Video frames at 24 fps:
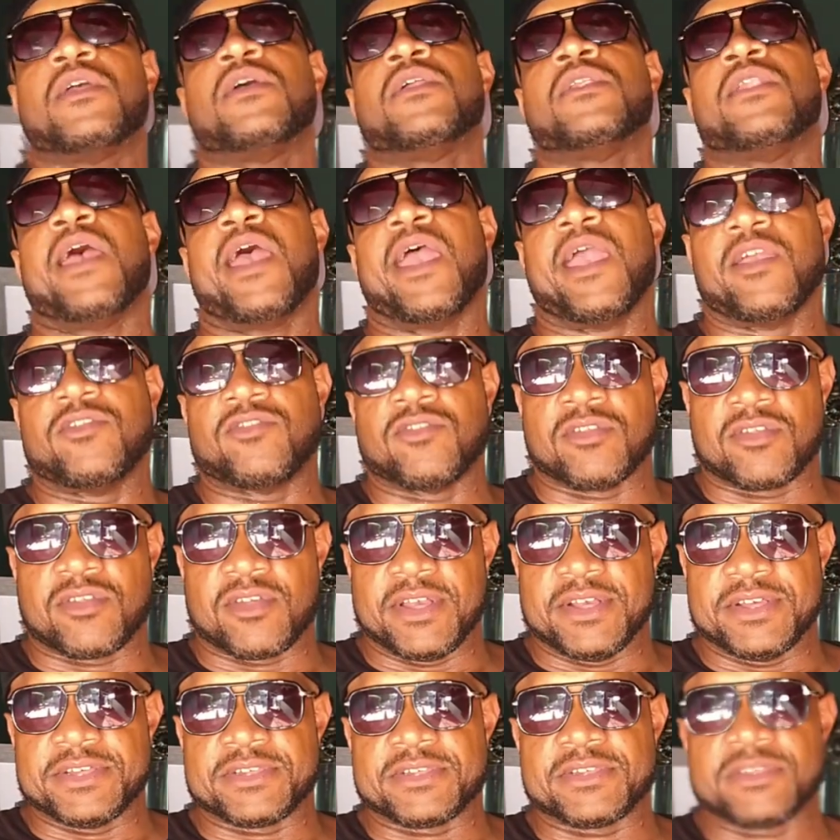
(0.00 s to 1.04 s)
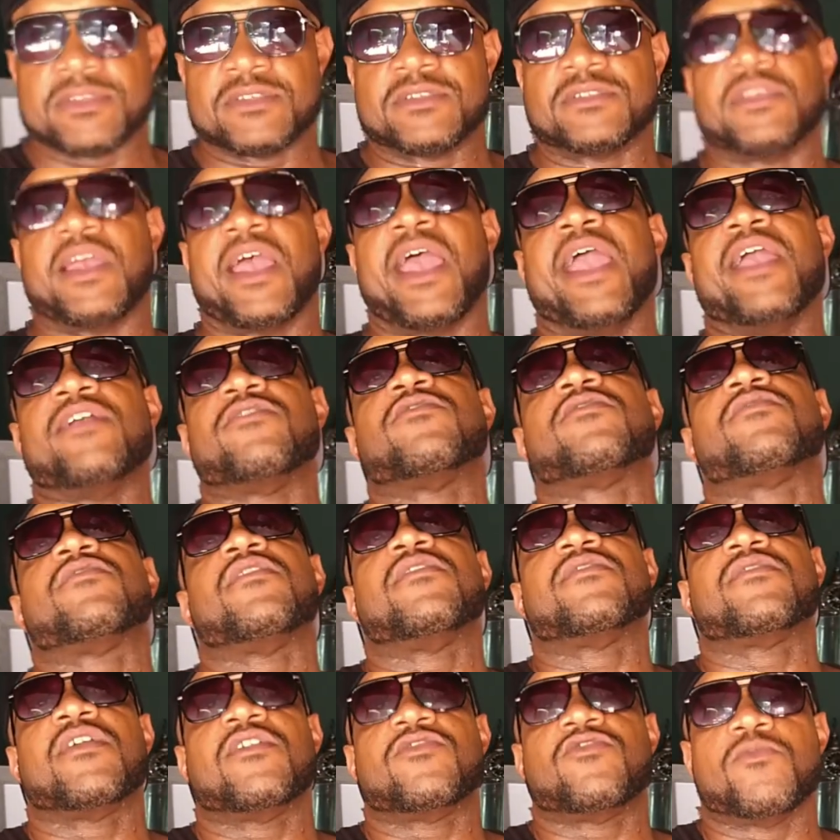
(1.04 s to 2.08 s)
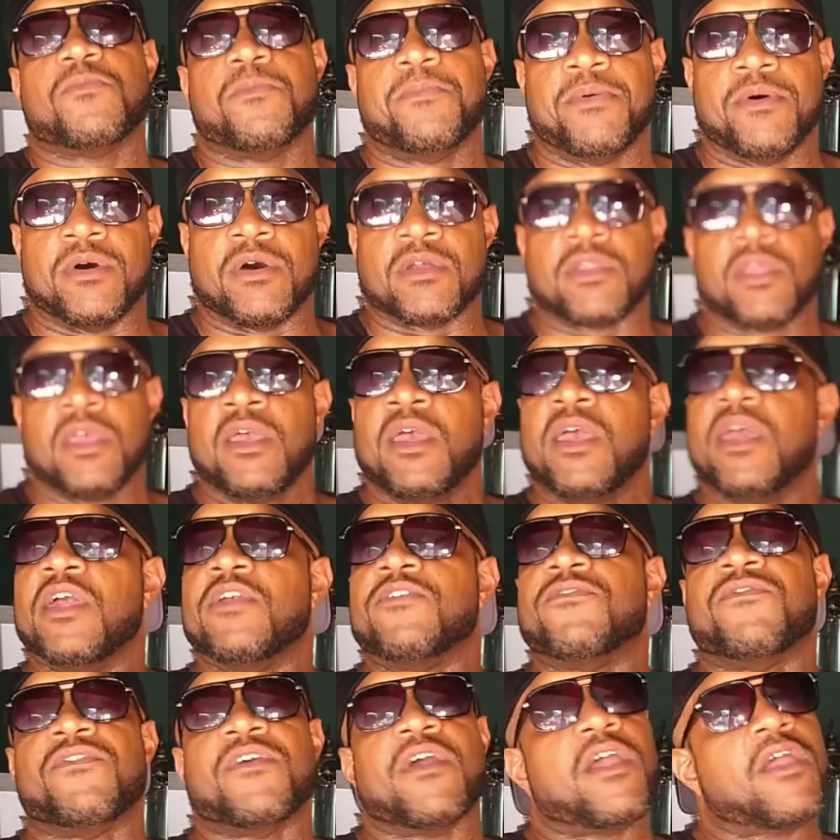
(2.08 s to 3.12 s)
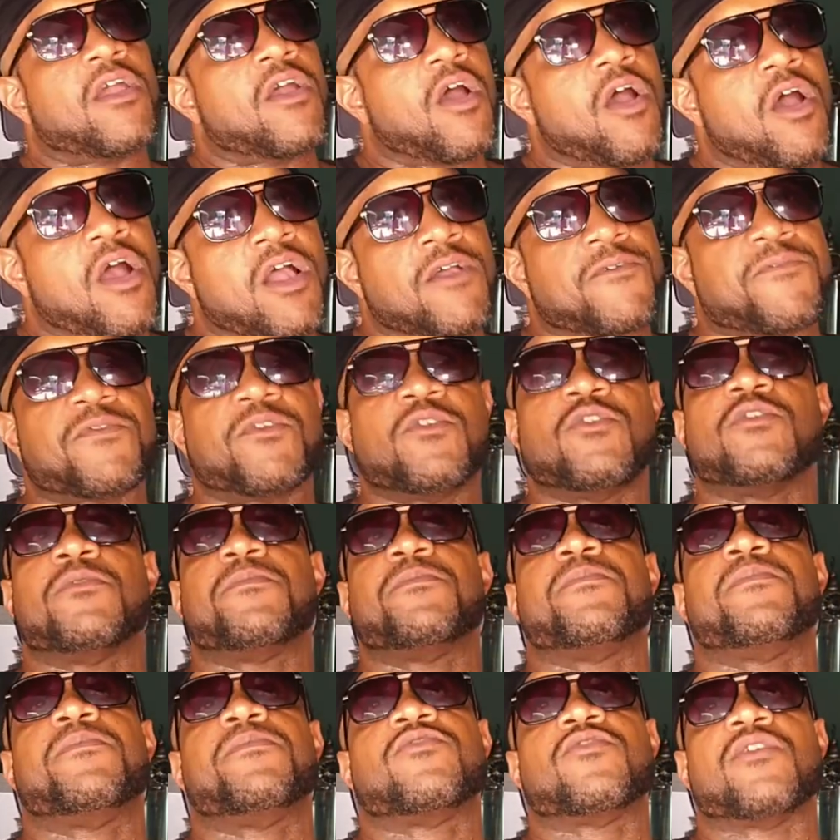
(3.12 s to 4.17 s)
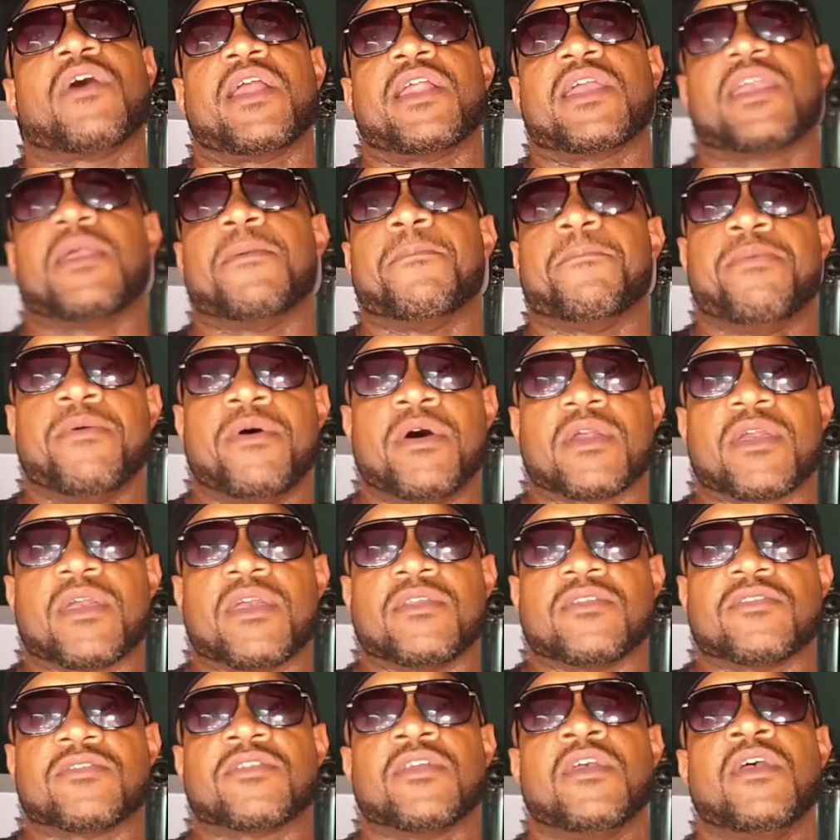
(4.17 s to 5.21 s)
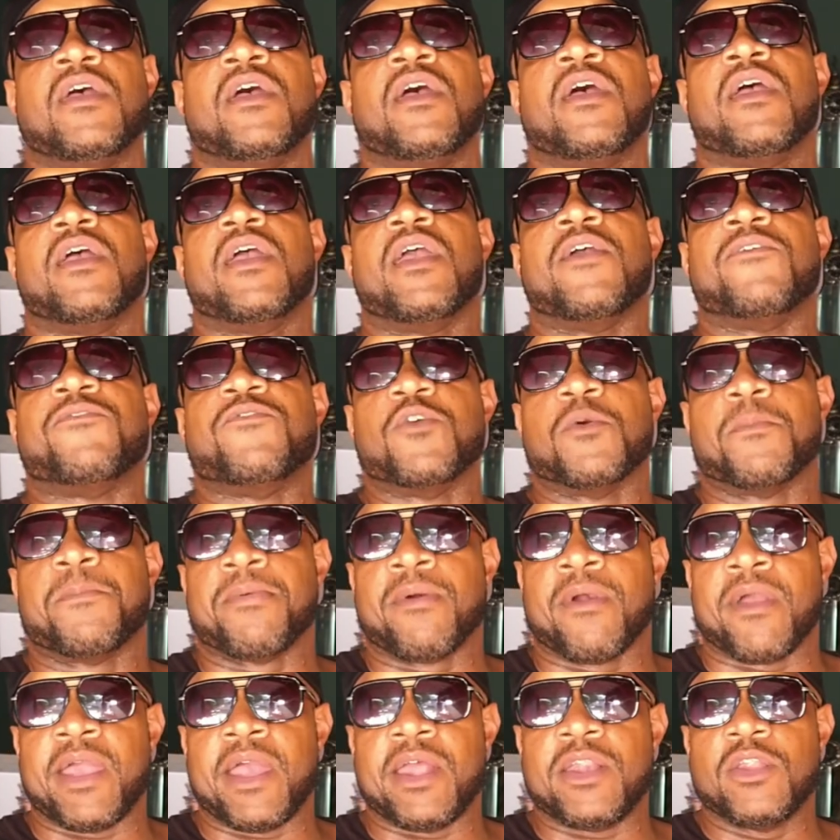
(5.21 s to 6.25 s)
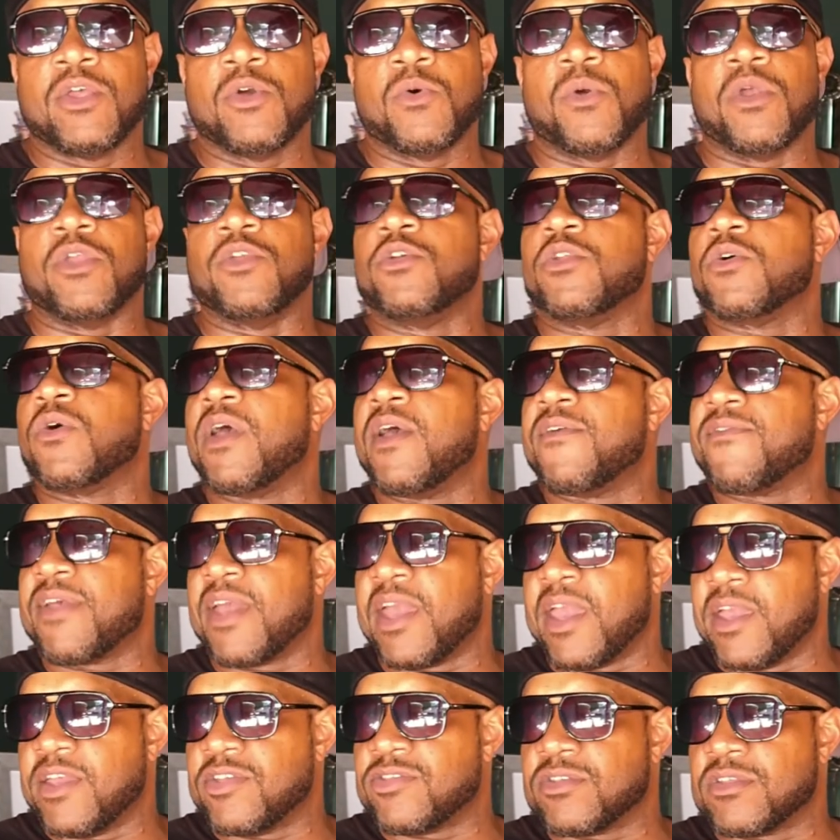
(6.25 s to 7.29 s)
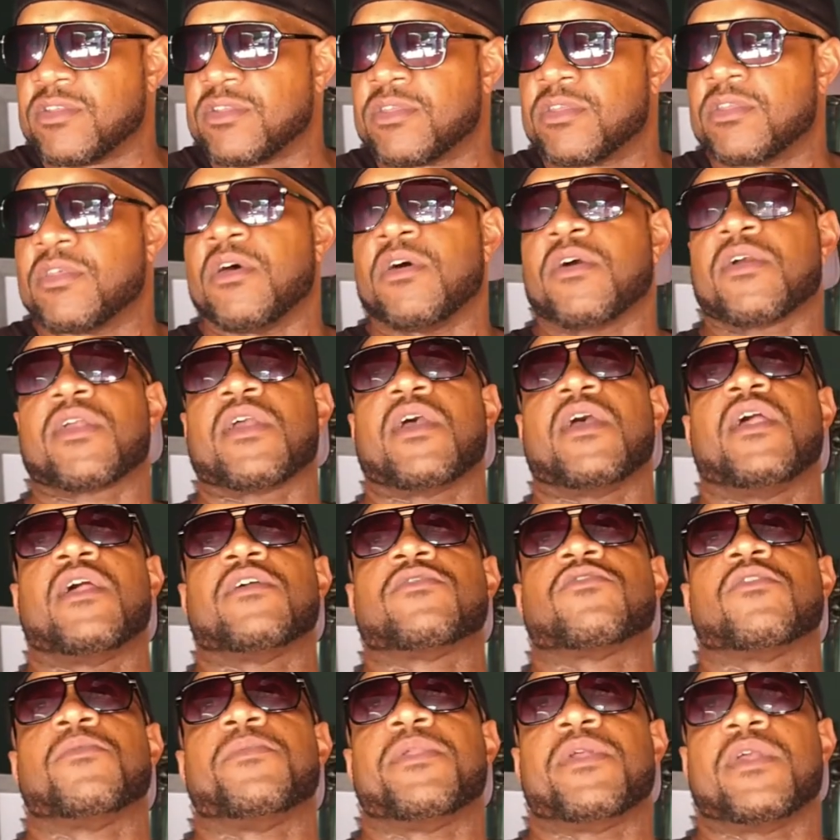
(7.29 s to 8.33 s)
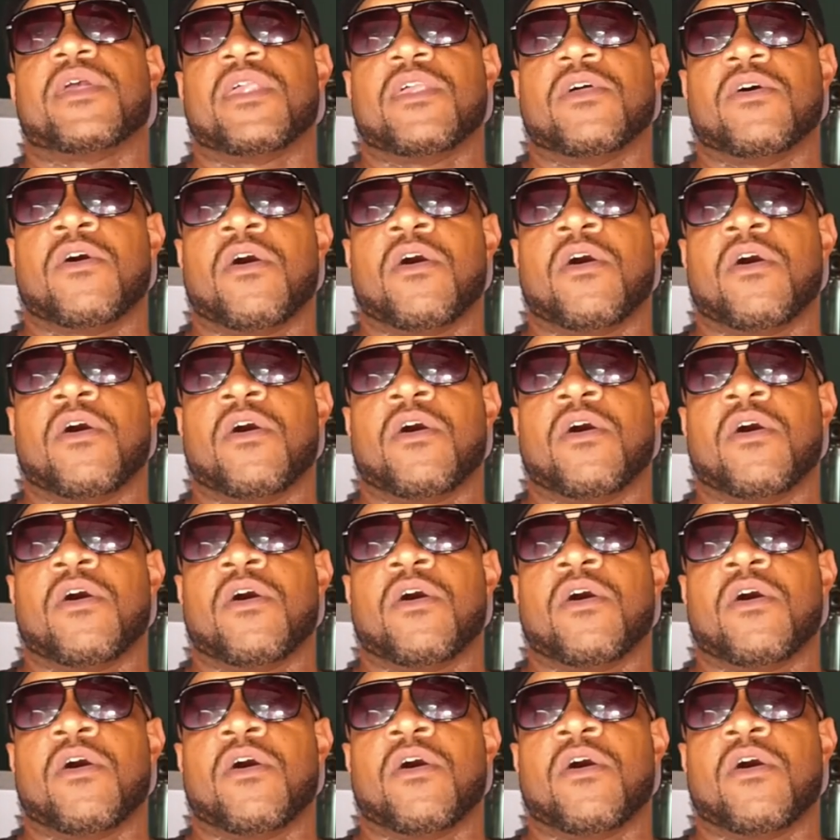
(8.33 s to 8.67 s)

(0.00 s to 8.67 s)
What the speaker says: the agencies. The agencies get you booked. It's very hard for you to try to get bookings if you're brand new and you don't have an agent. Okay, that's gonna be a little